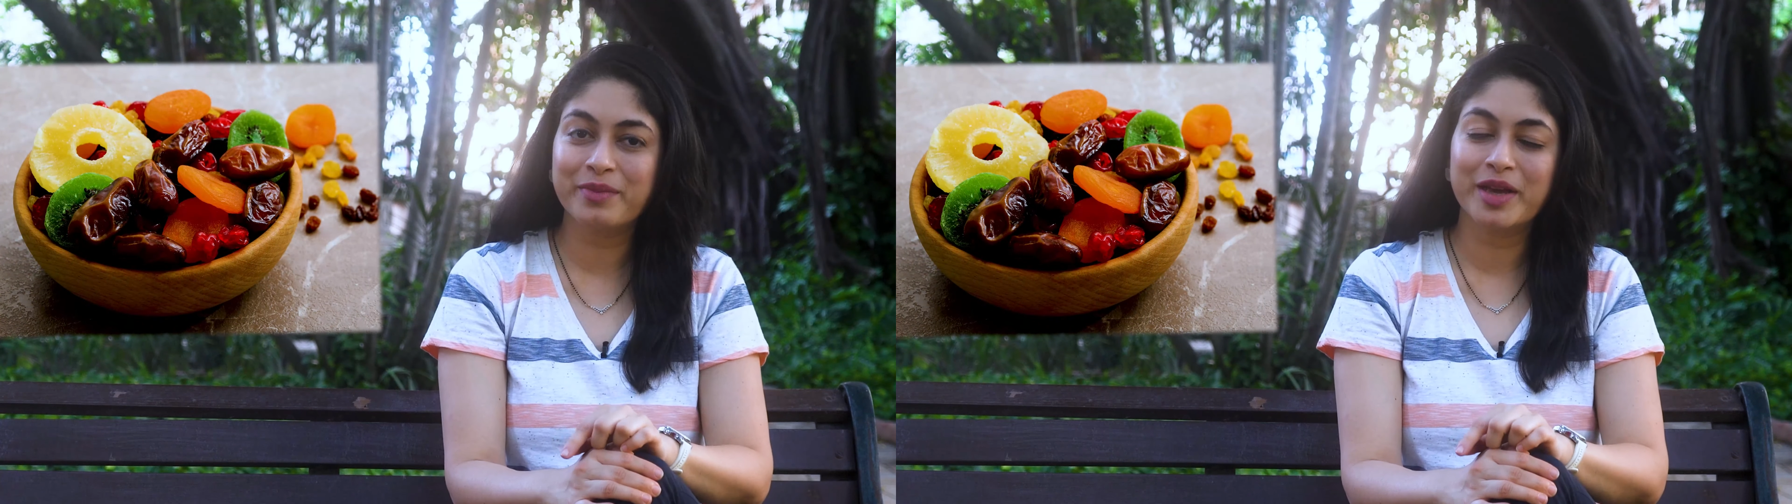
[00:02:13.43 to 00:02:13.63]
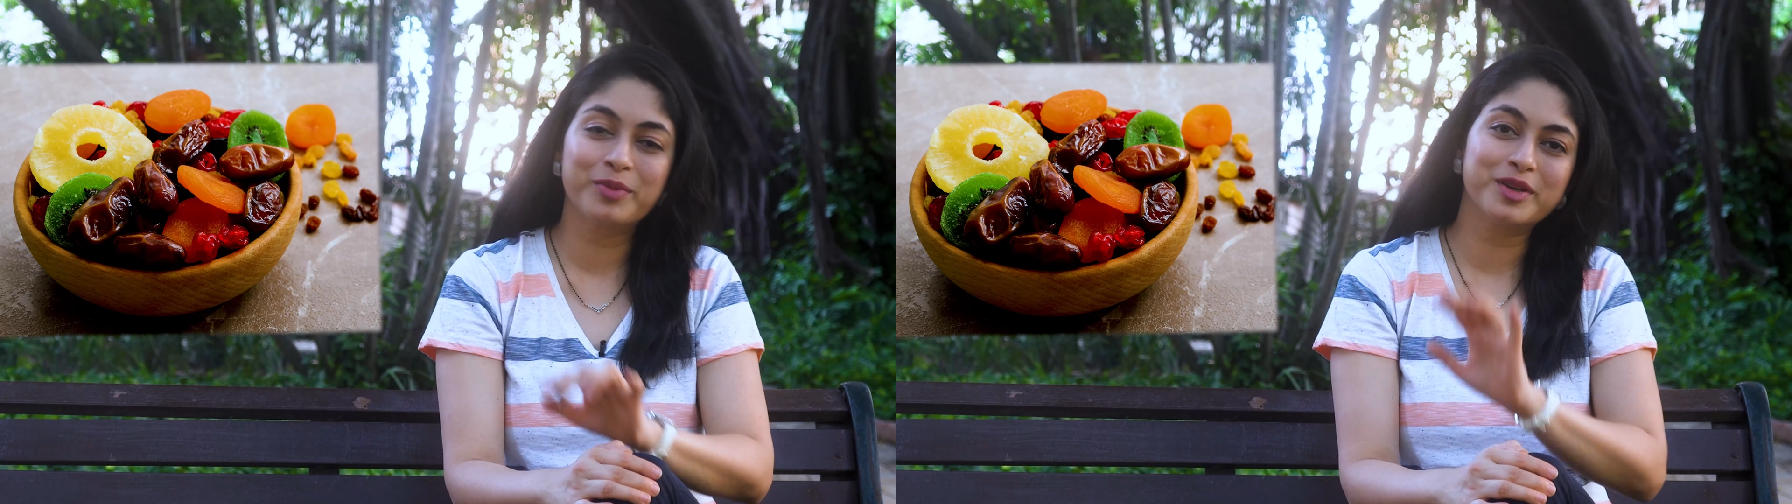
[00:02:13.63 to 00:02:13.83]

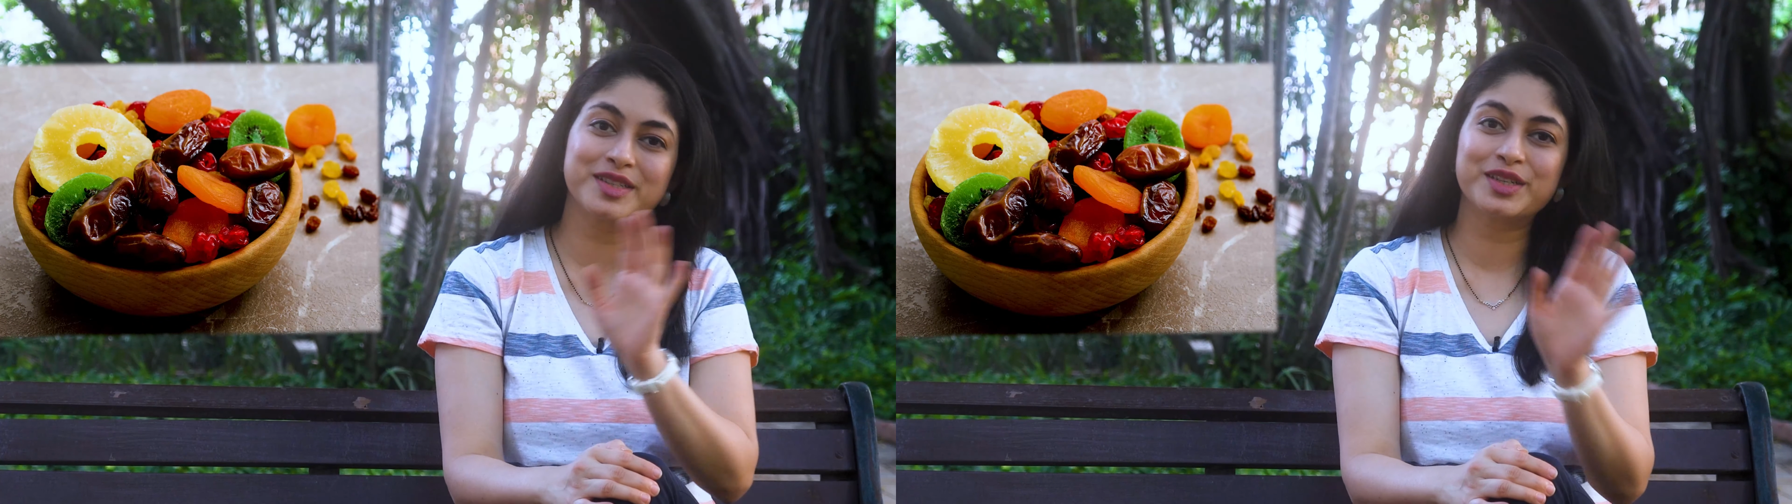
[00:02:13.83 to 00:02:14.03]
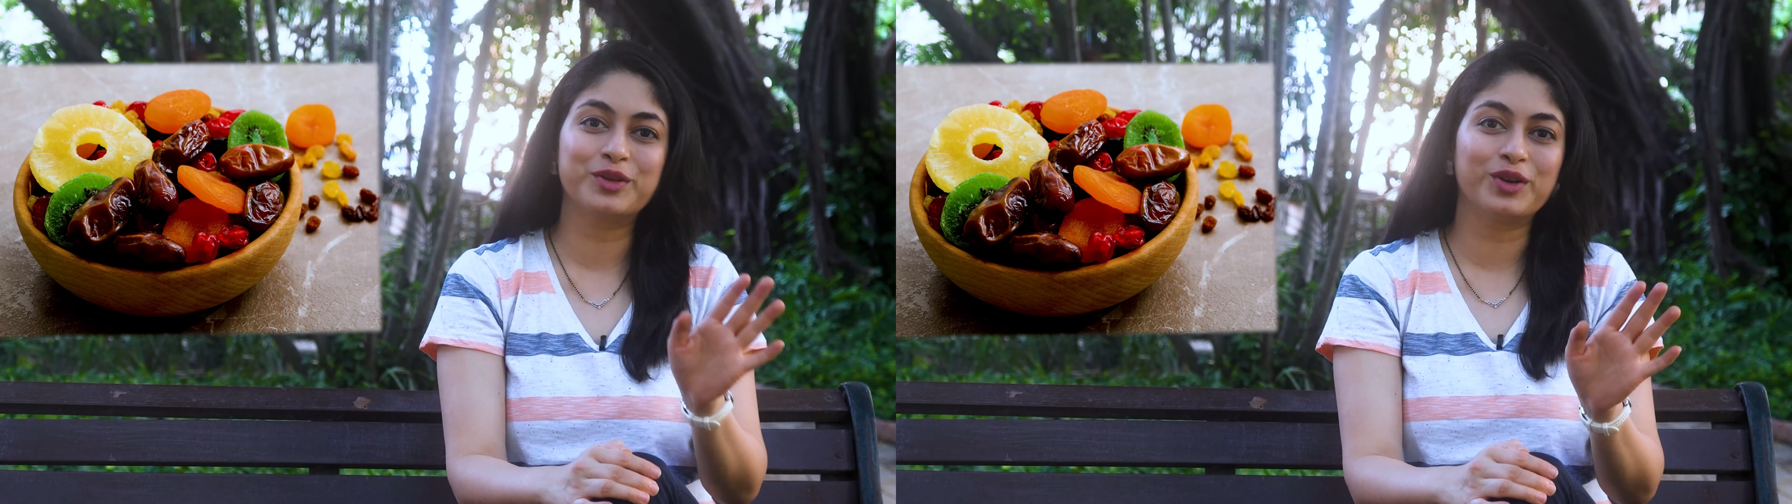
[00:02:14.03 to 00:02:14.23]
my
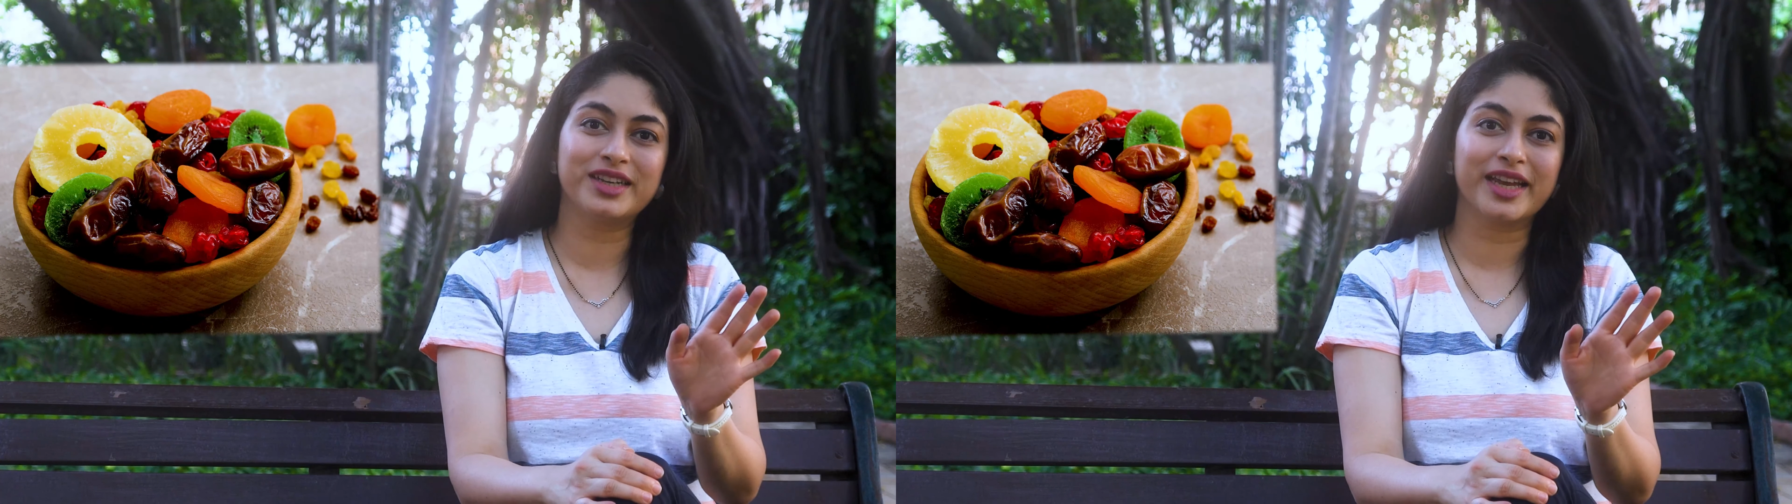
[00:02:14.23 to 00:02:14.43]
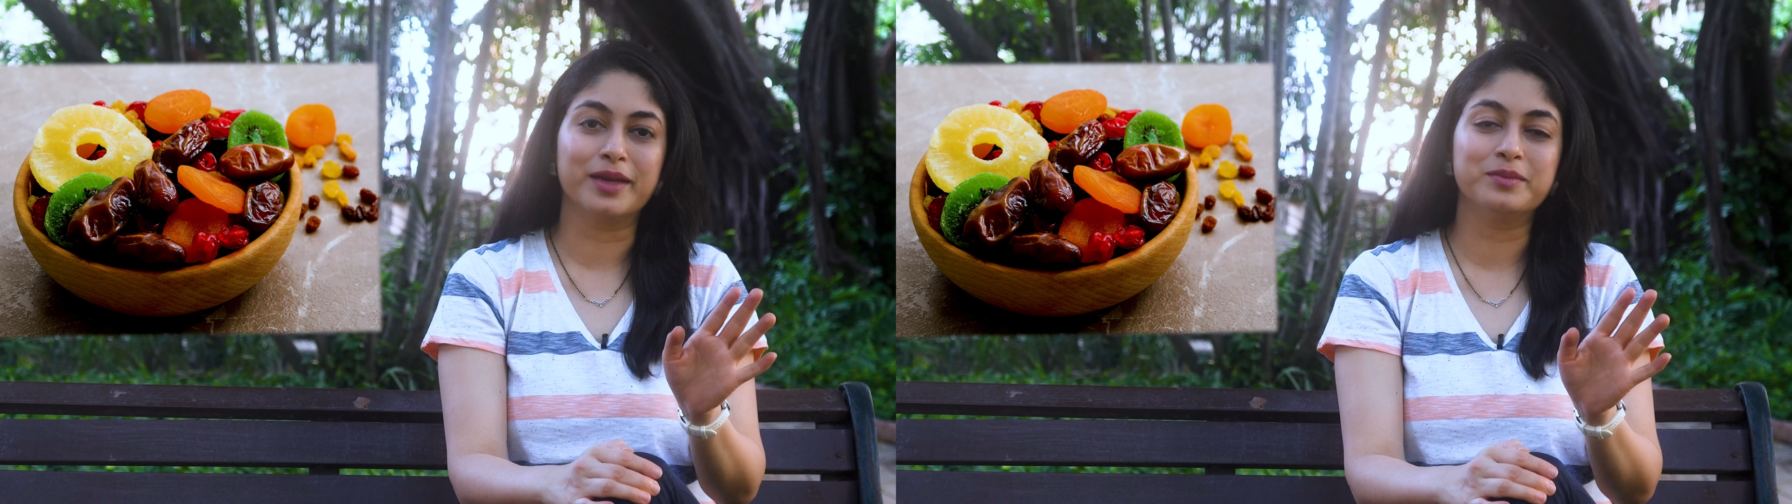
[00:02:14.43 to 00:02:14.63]
purse at all
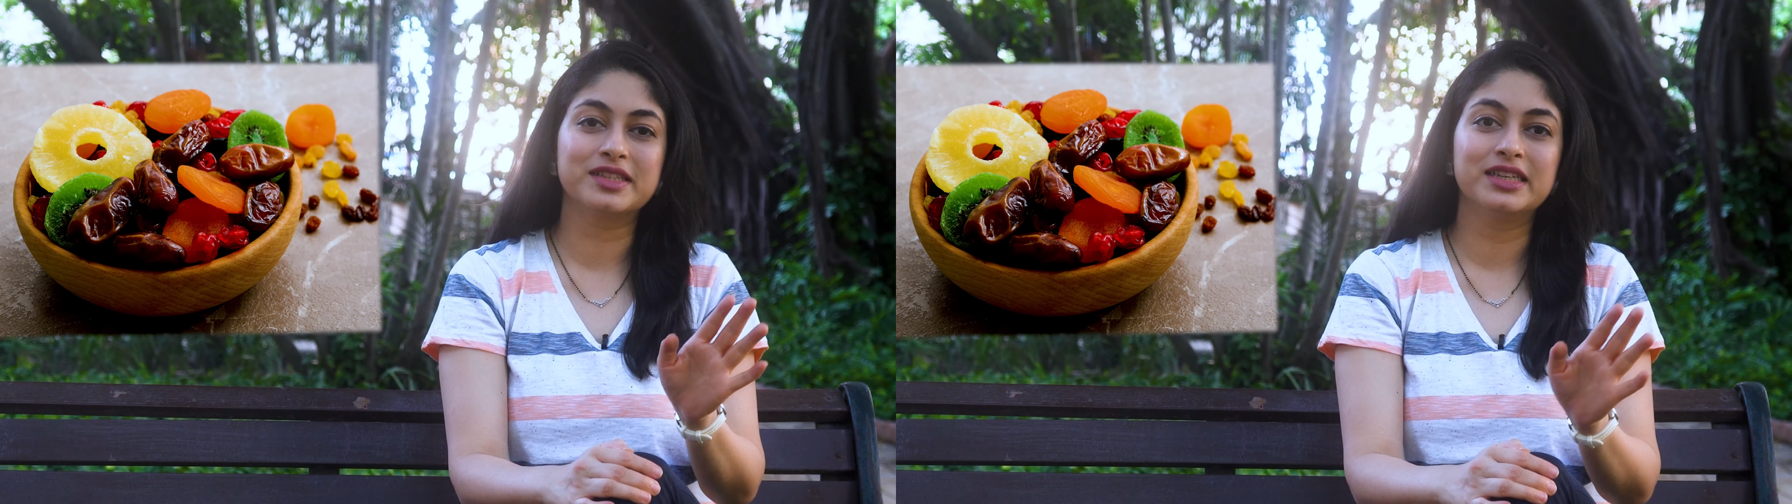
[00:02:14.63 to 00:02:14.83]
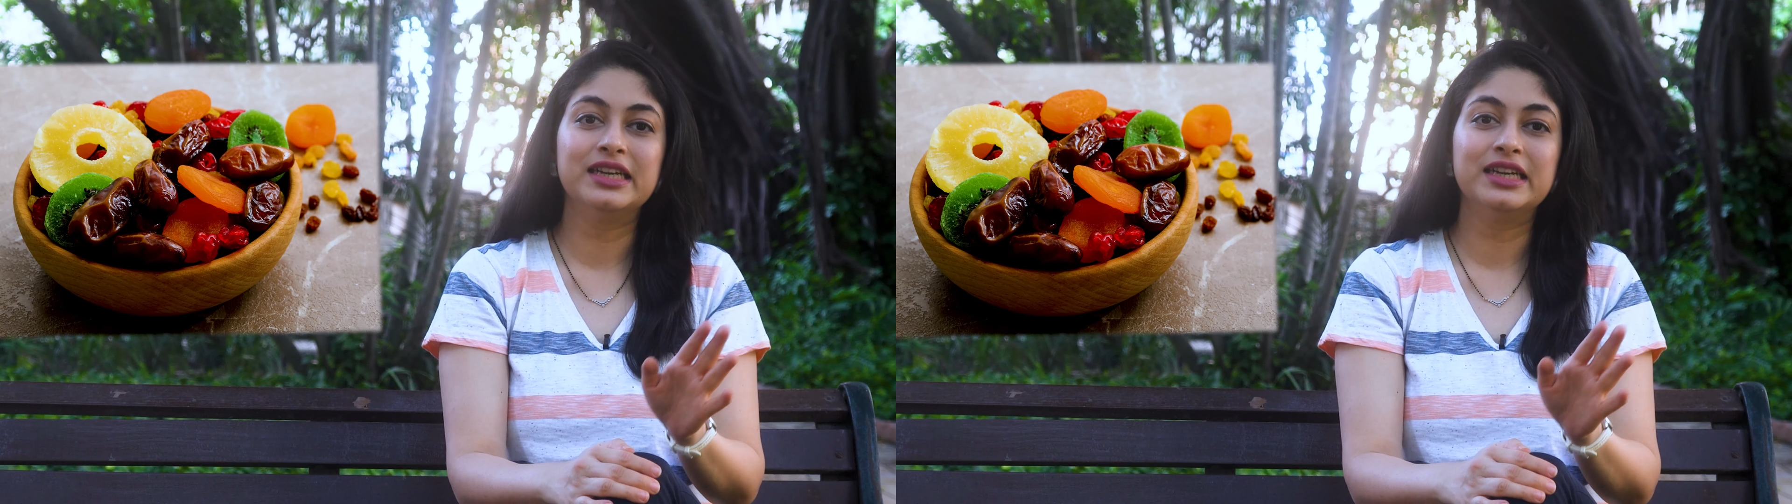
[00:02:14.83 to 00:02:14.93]
times.